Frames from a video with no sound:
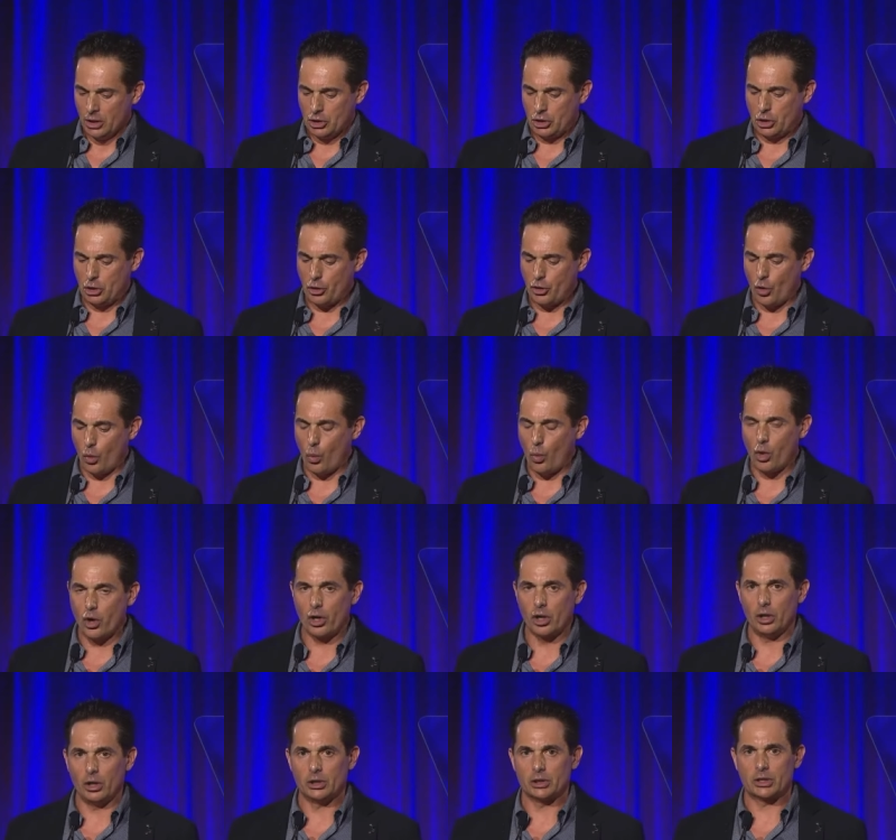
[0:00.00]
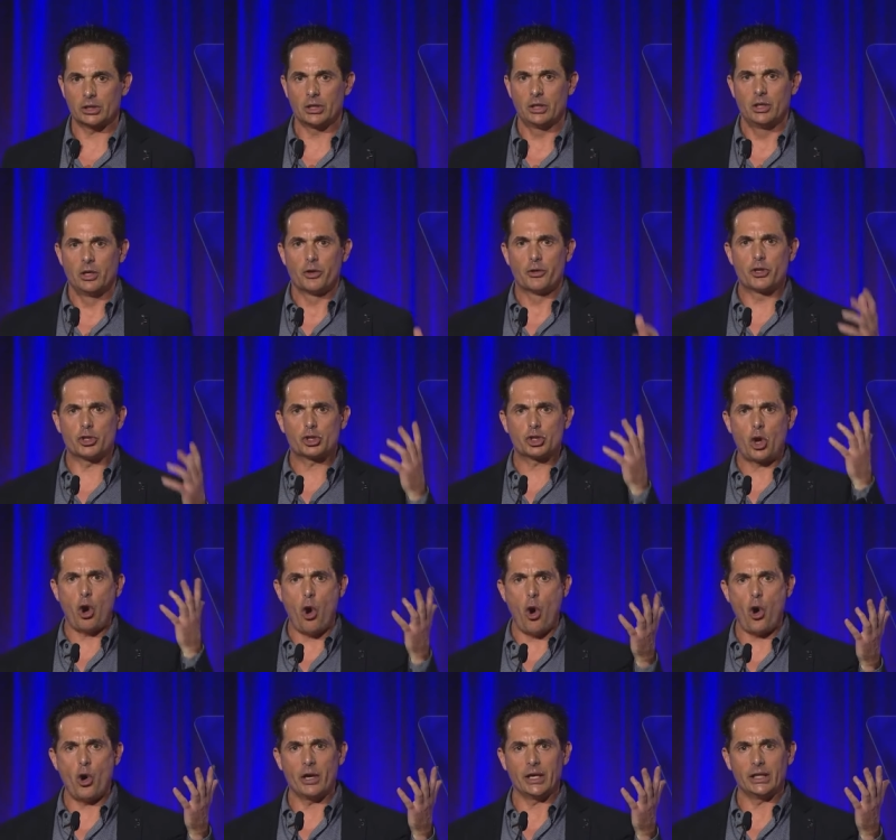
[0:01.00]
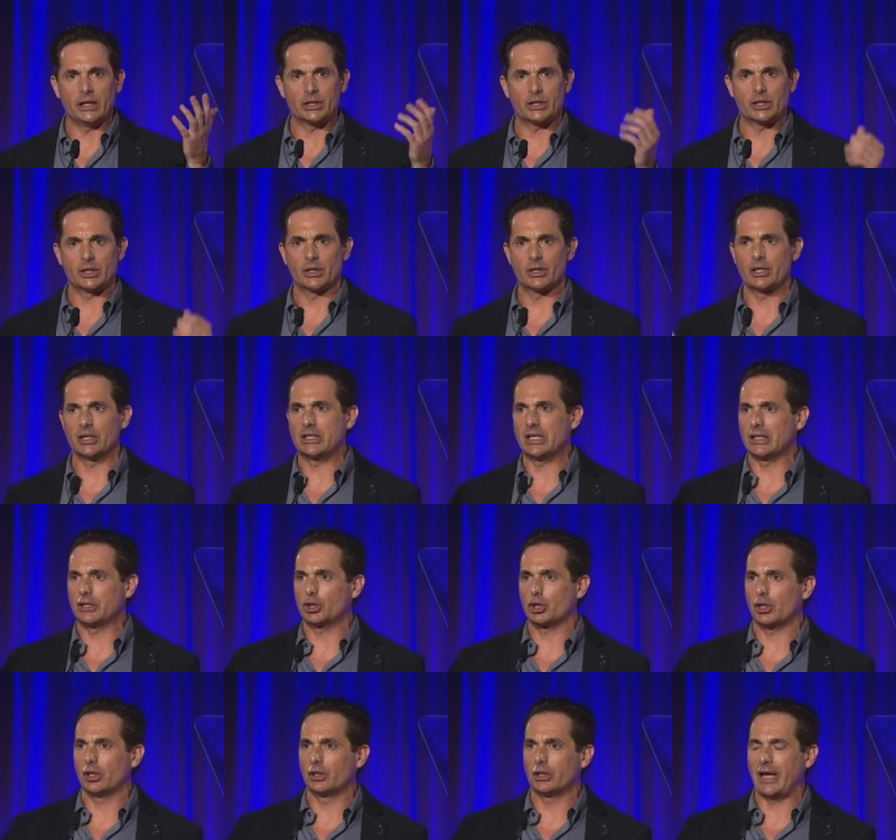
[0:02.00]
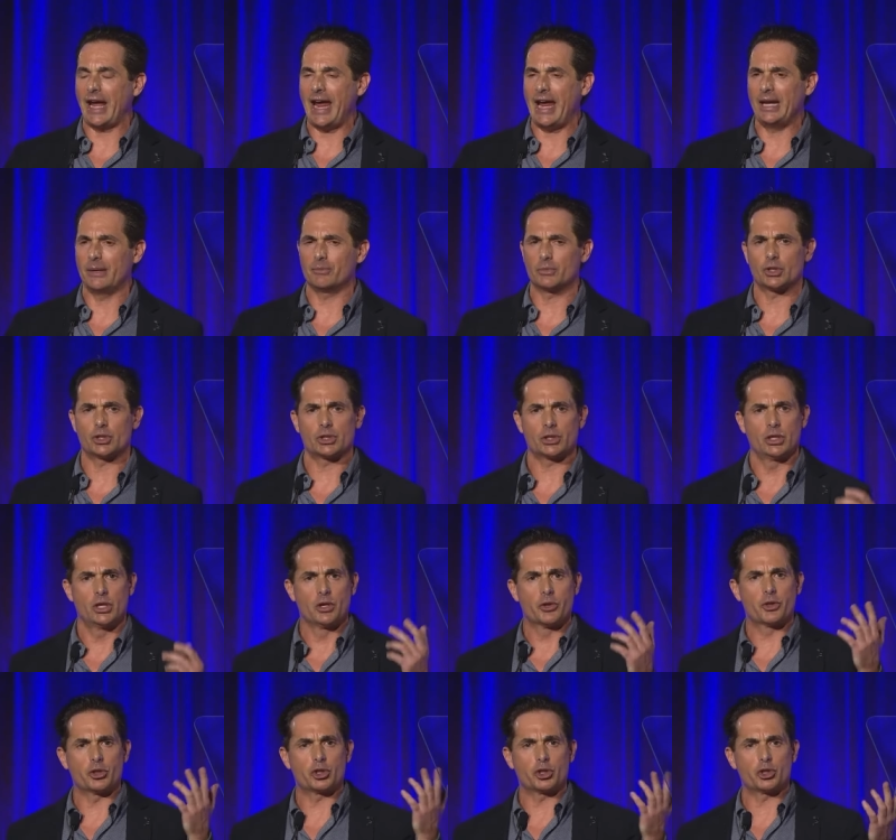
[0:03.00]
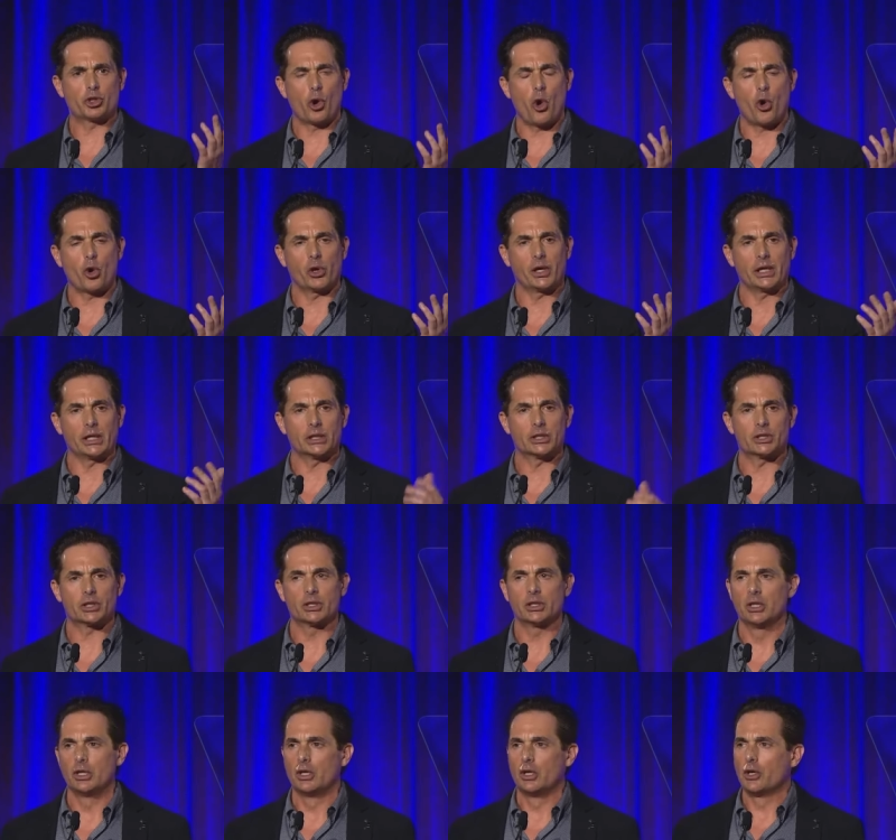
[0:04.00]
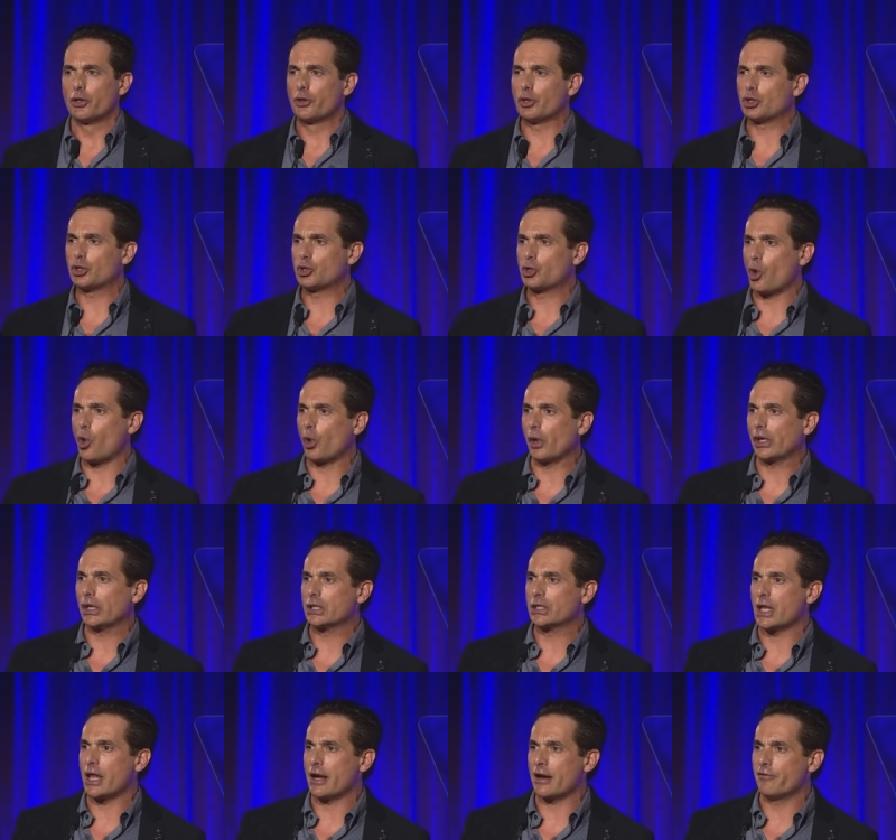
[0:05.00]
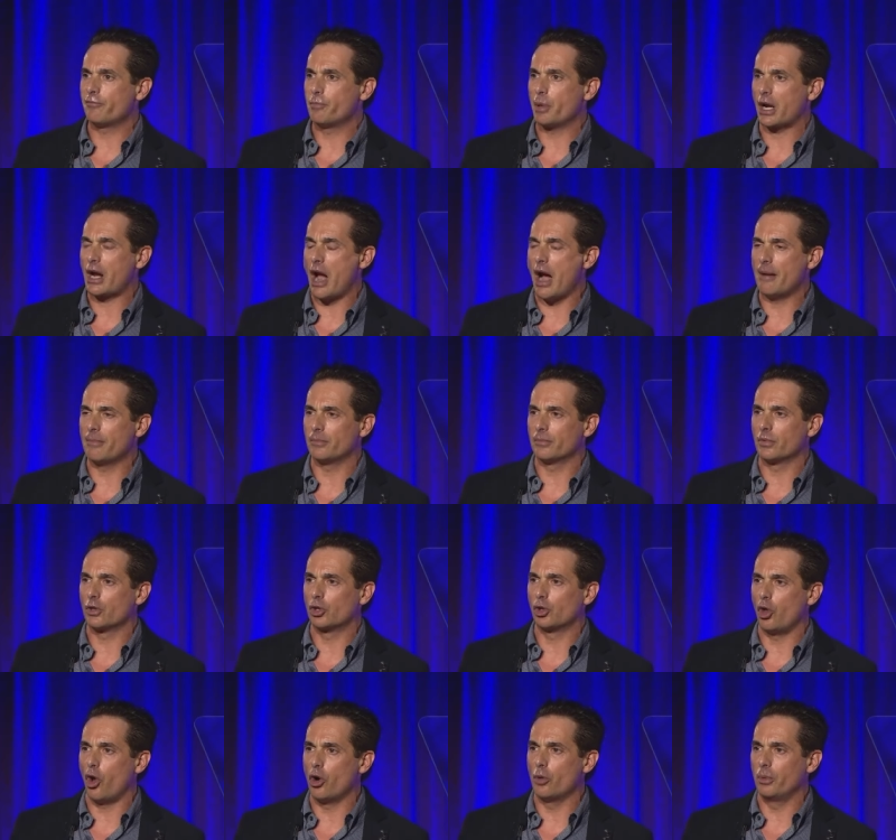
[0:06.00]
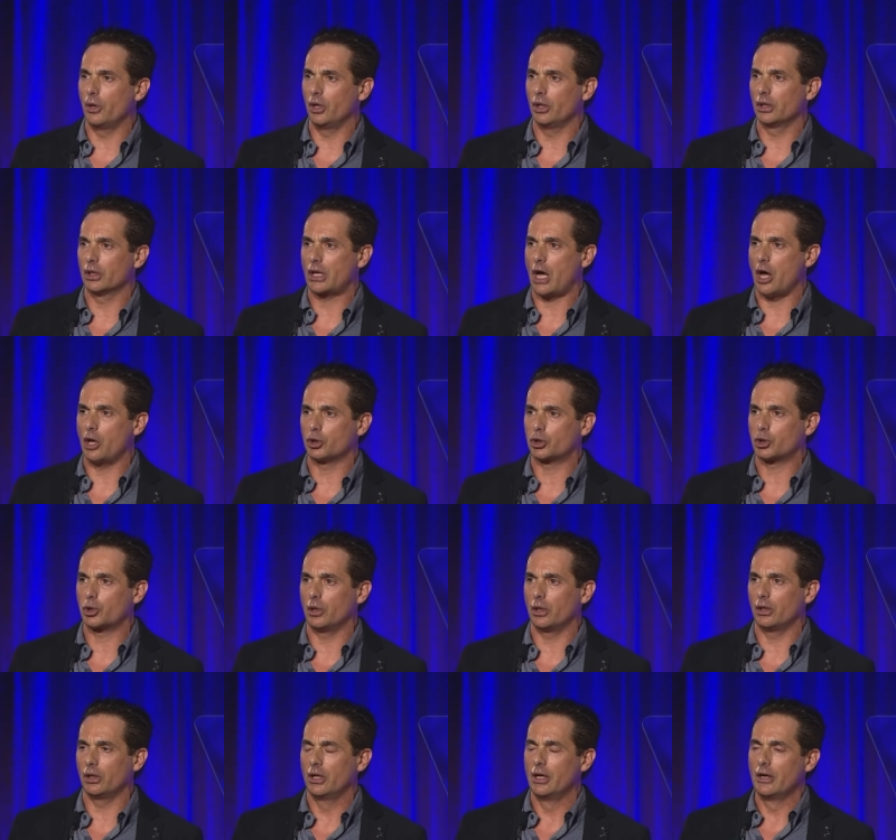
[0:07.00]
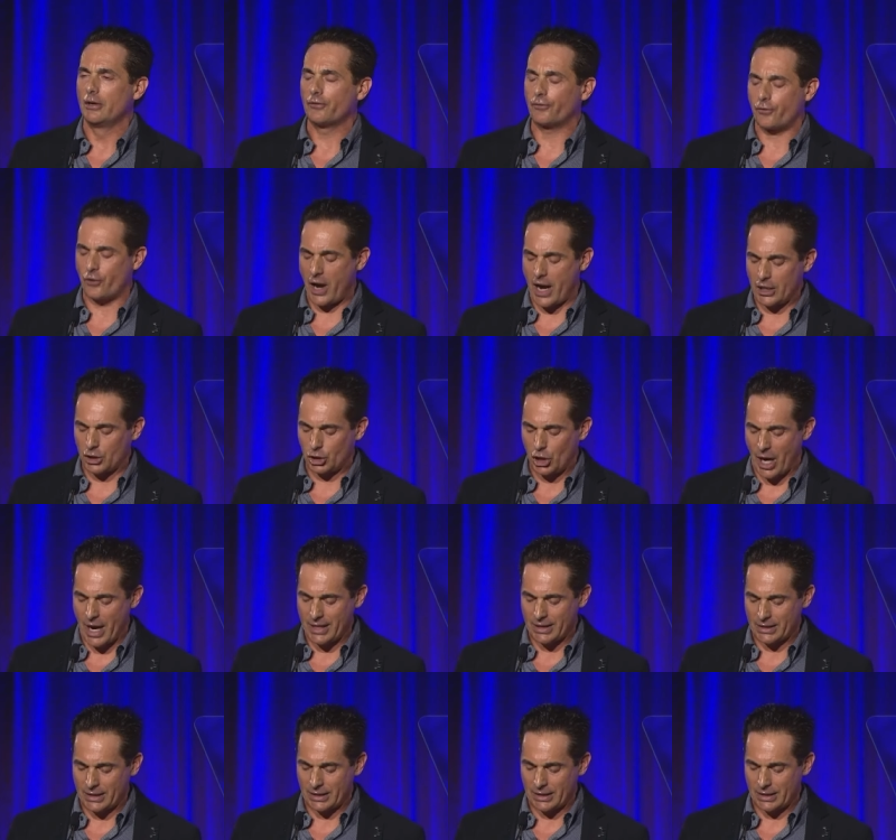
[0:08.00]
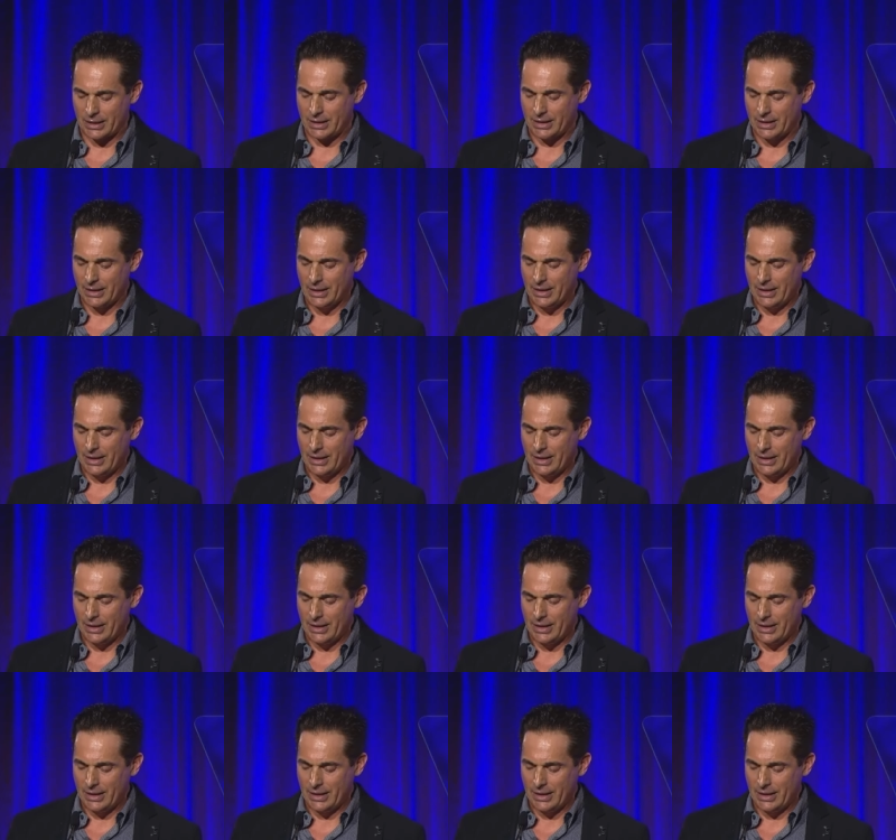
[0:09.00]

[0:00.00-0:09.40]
to the world, the toys, the digital games, the stories, the stories that have become global cultural franchises